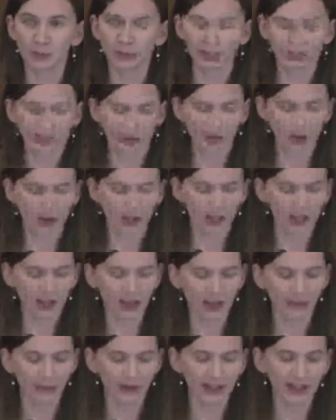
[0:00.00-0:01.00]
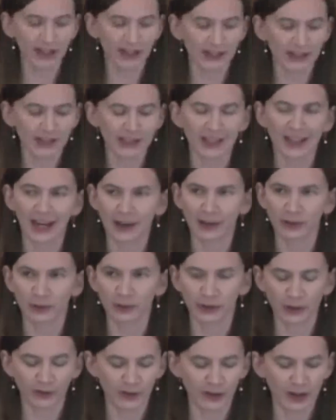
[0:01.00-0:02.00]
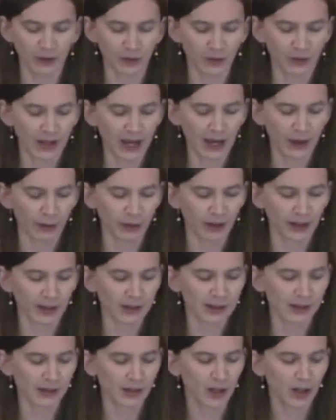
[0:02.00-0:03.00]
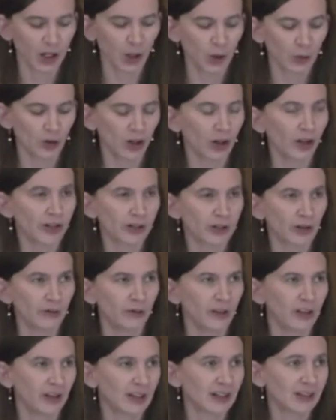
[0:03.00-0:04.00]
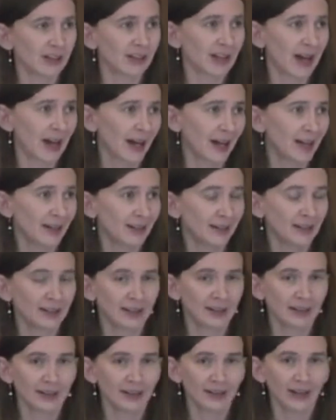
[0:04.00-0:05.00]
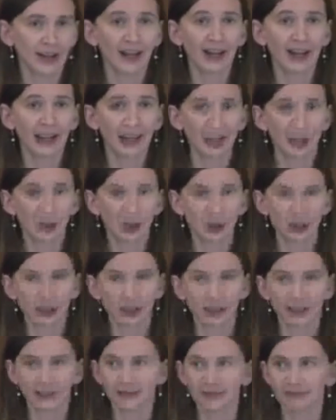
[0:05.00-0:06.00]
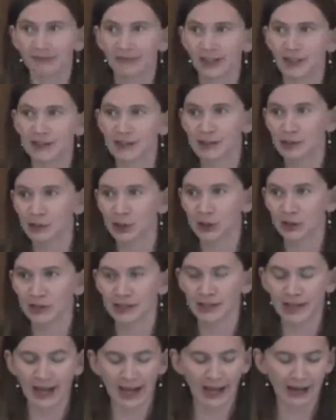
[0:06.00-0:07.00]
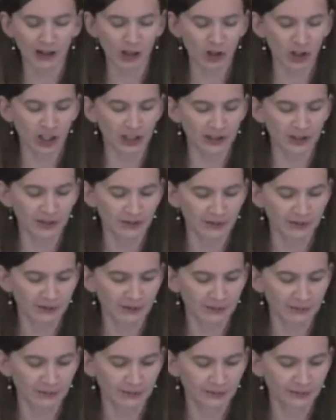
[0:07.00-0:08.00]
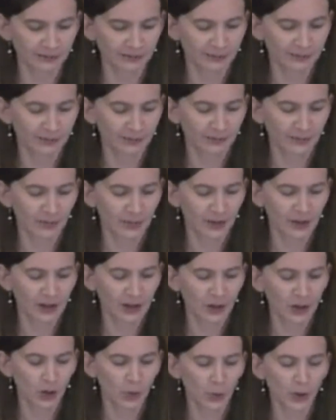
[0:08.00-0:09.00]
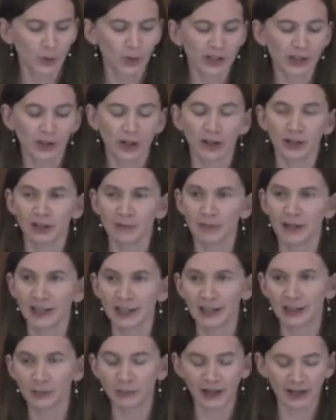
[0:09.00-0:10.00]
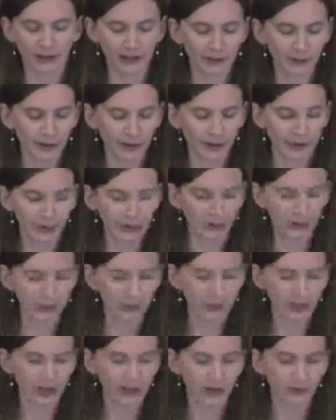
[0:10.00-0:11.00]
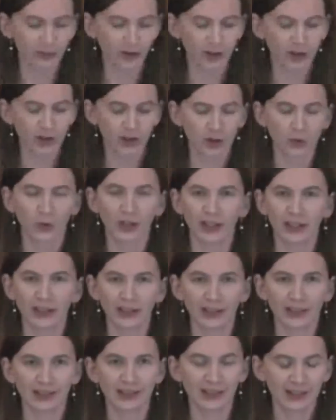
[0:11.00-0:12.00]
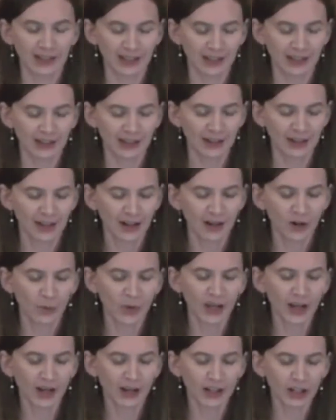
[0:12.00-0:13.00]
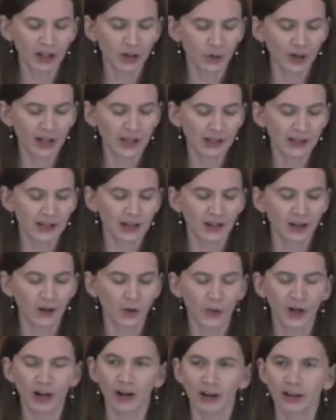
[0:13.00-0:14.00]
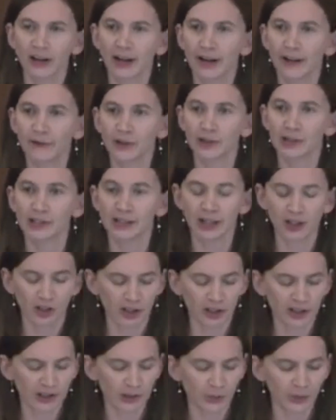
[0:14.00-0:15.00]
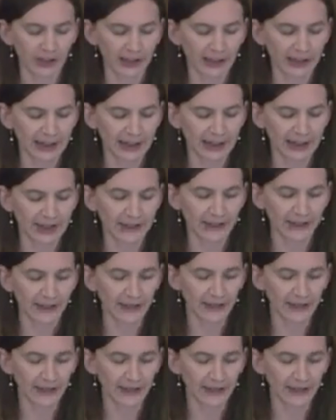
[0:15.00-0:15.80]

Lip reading: ministry and beginning to gather with fellow Catholics who were also feeling sad and angry and stirred to action. When we started meeting in my living room in March 2019, we had no idea where our conversations would lead.